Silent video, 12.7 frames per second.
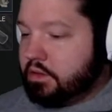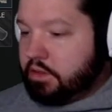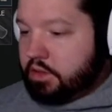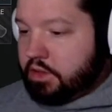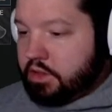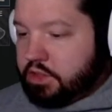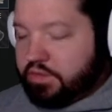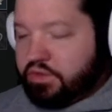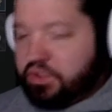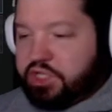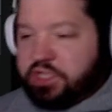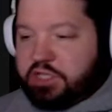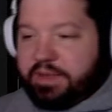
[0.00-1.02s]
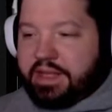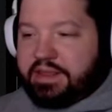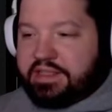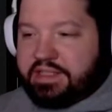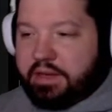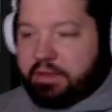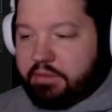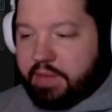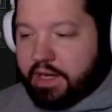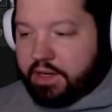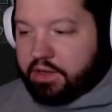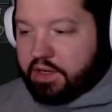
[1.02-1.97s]
So for just about the same
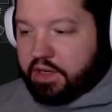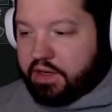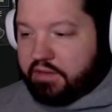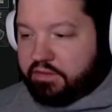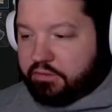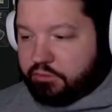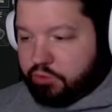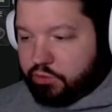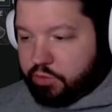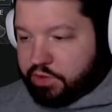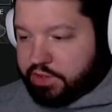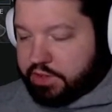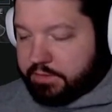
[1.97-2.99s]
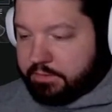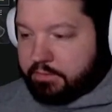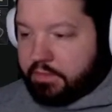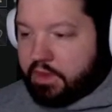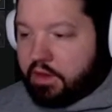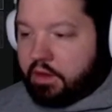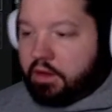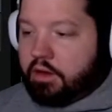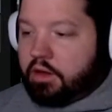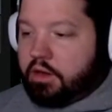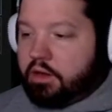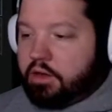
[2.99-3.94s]
amount of rubles,
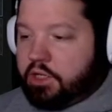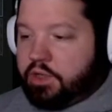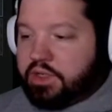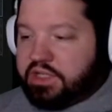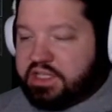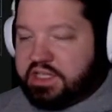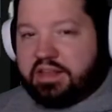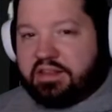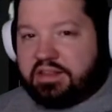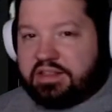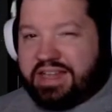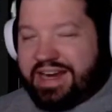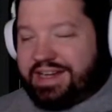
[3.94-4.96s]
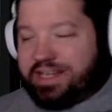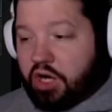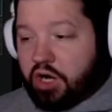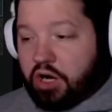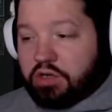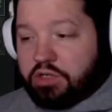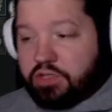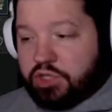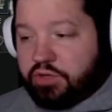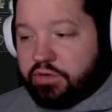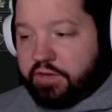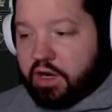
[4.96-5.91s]
you can see that the stats aren't too
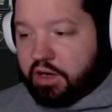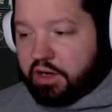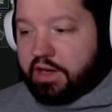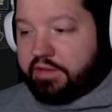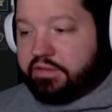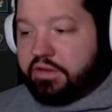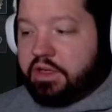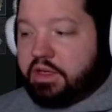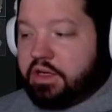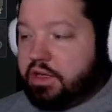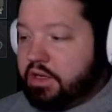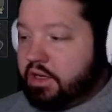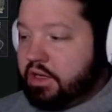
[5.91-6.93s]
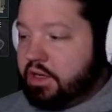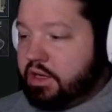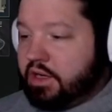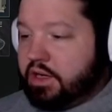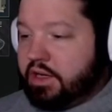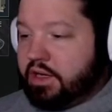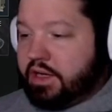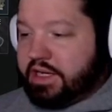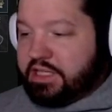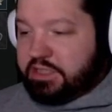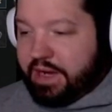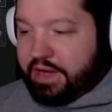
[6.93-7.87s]
far off. It
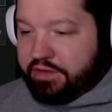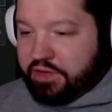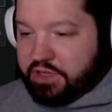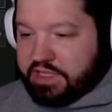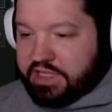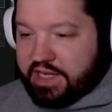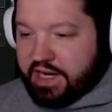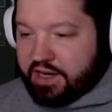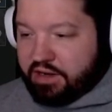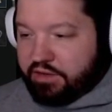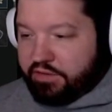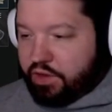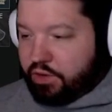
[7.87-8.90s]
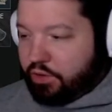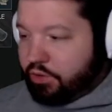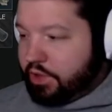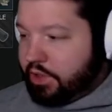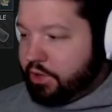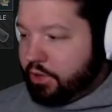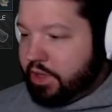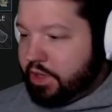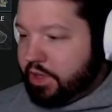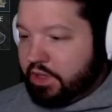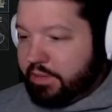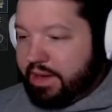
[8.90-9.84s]
is about 13 higher on the vertical
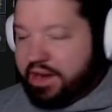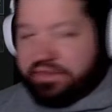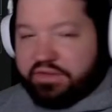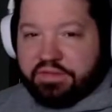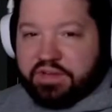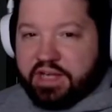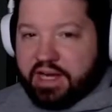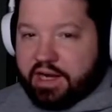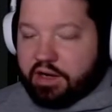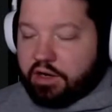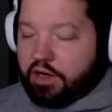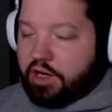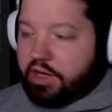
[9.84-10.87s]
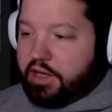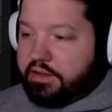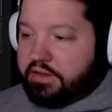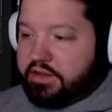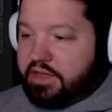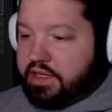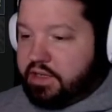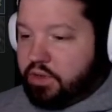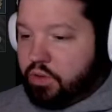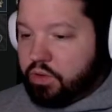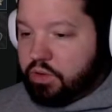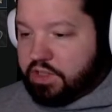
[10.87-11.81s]
recoil, about 50 higher on the
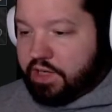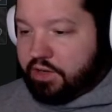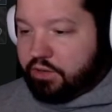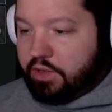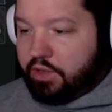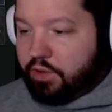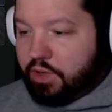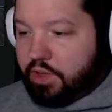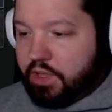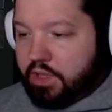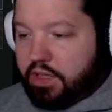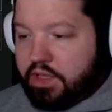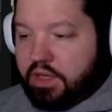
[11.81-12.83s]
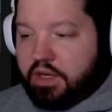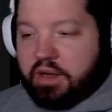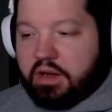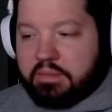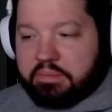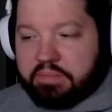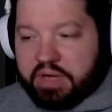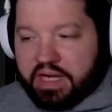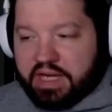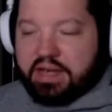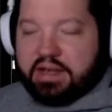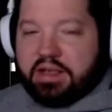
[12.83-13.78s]
horizontal recoil,
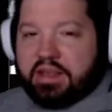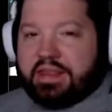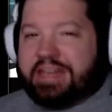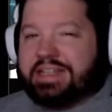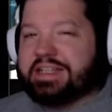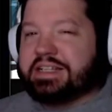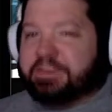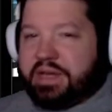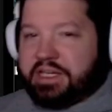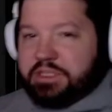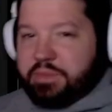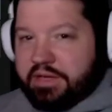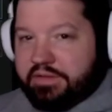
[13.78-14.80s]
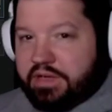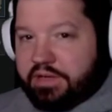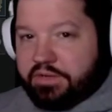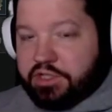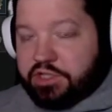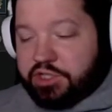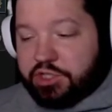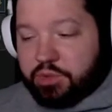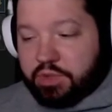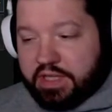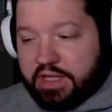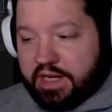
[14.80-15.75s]
but that doesn't make as big of a difference as you
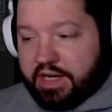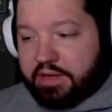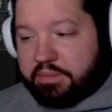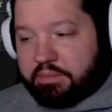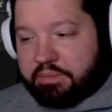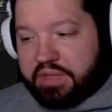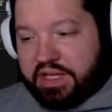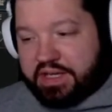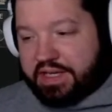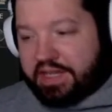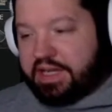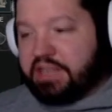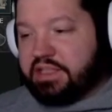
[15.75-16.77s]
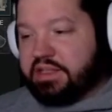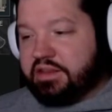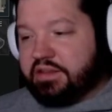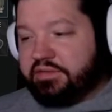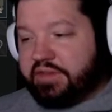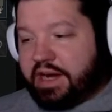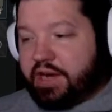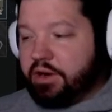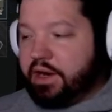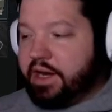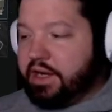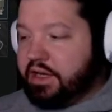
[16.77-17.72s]
would think because the fire
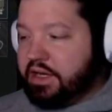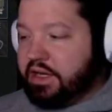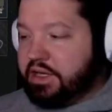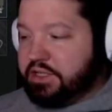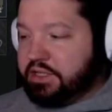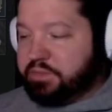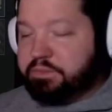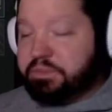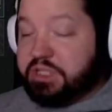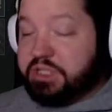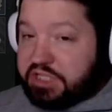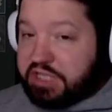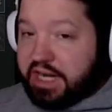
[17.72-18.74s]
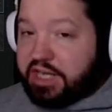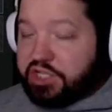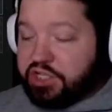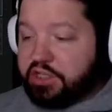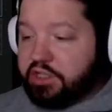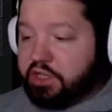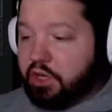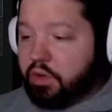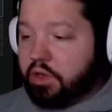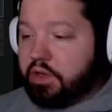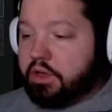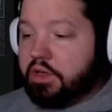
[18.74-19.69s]
rate is substantially
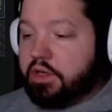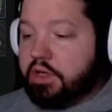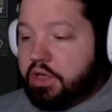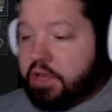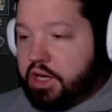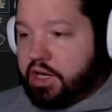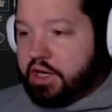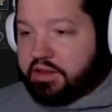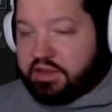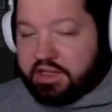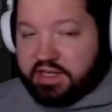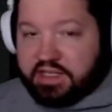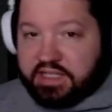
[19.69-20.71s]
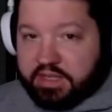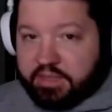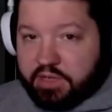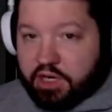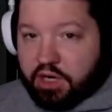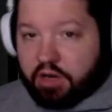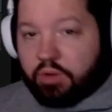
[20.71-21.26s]
lower on the DT MDR.